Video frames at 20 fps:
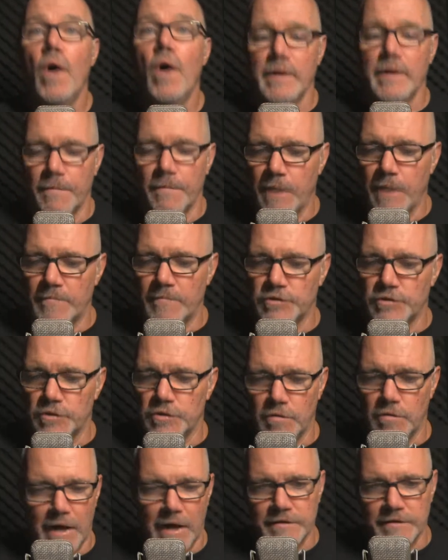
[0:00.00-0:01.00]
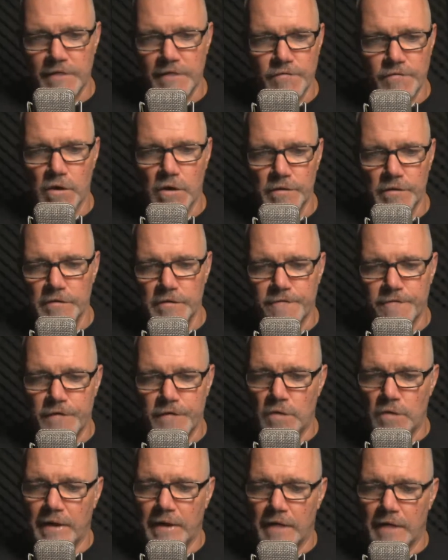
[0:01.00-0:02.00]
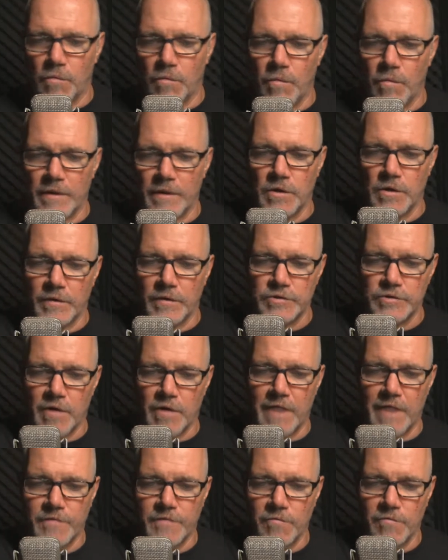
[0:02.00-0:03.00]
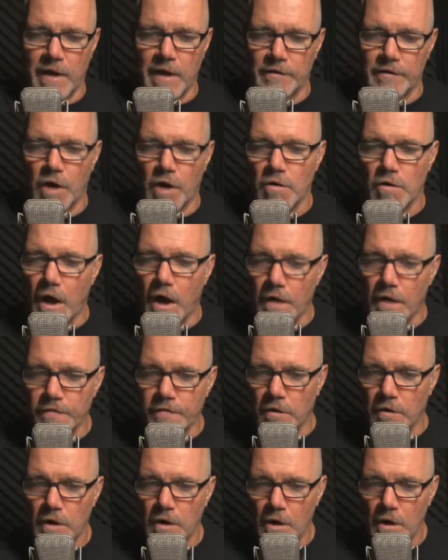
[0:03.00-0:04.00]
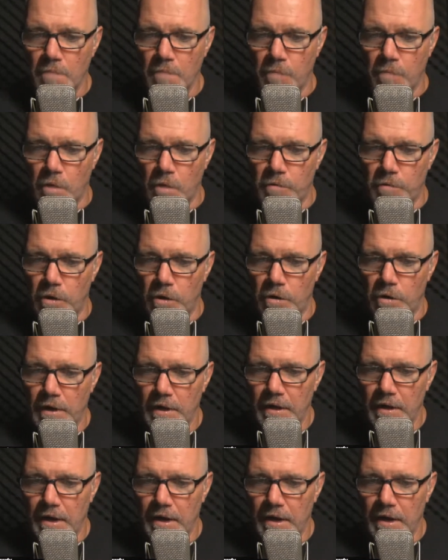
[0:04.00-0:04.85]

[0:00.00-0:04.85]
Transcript: And I promise you, I'll never hold the phone out the window and drive around our other mobile